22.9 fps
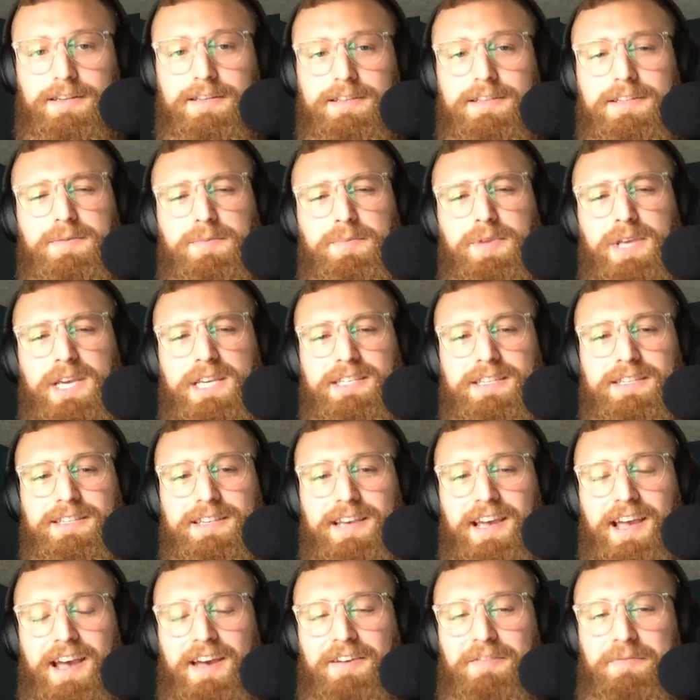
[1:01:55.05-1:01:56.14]
some places
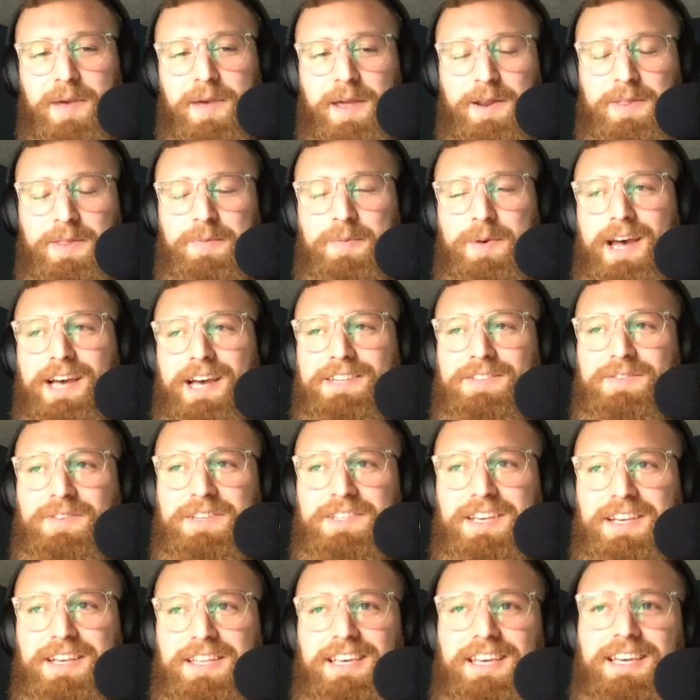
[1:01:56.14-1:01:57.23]
I've been in the past
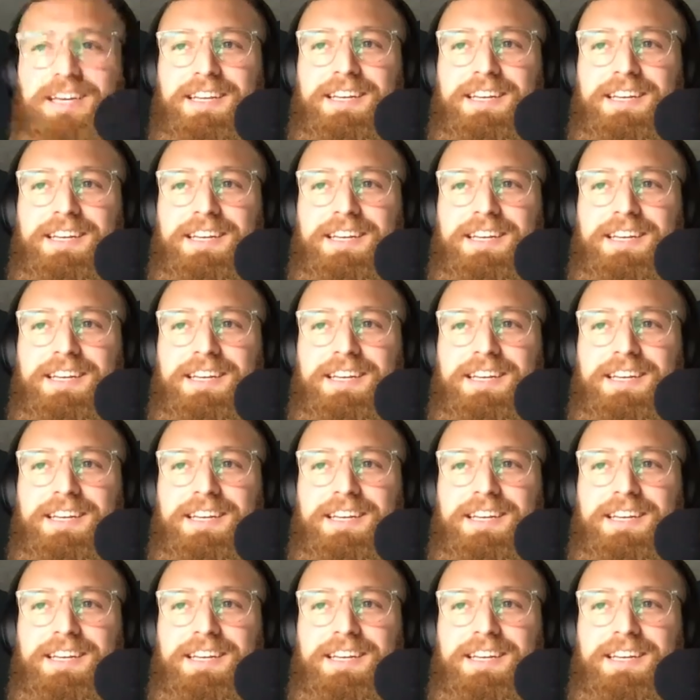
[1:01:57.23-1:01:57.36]
physically.